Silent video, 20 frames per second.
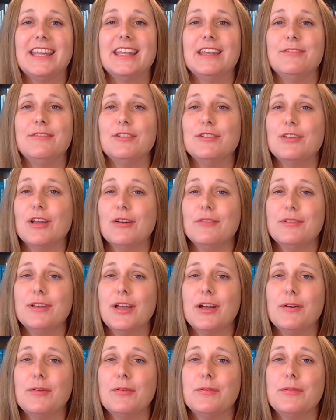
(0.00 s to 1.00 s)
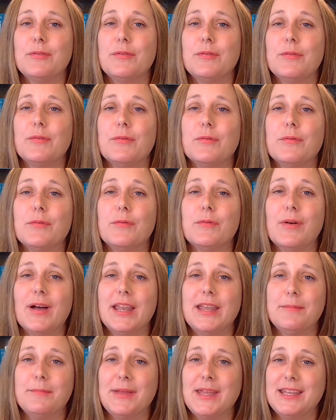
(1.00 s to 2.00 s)
And if you don't know
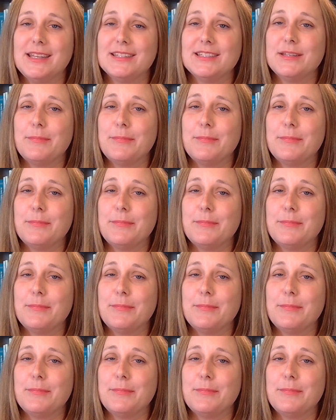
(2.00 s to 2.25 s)
what it means